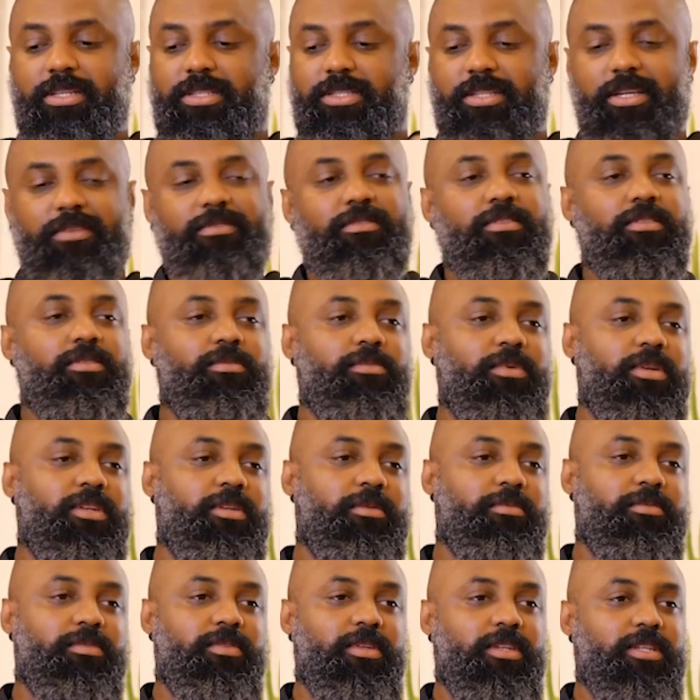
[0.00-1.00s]
7. When
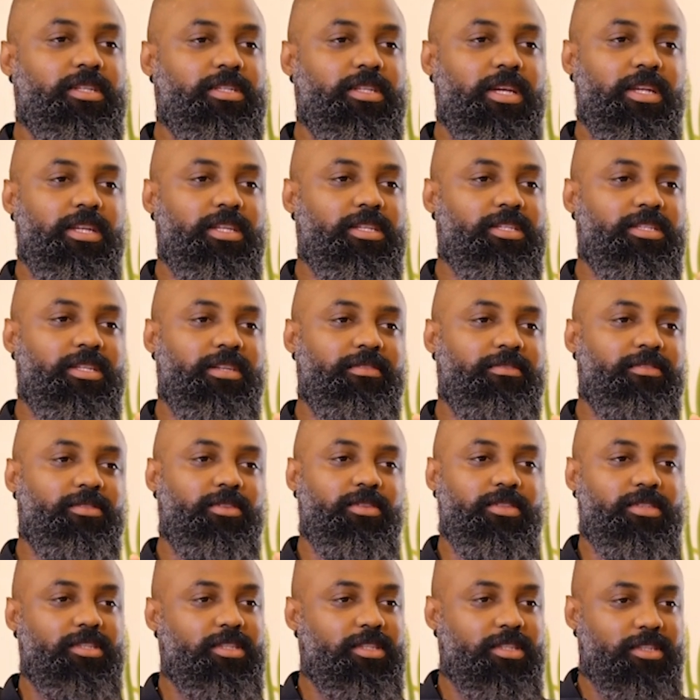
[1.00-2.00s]
the child is 7
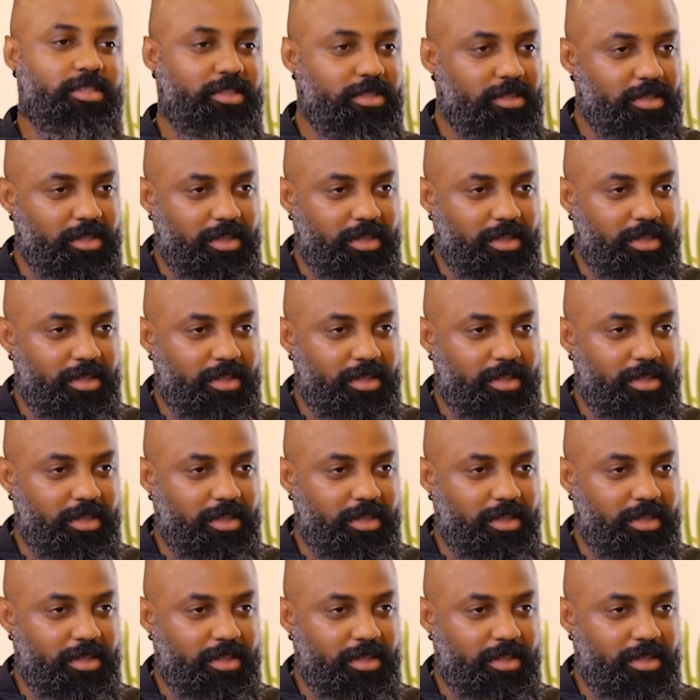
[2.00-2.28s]
or 6.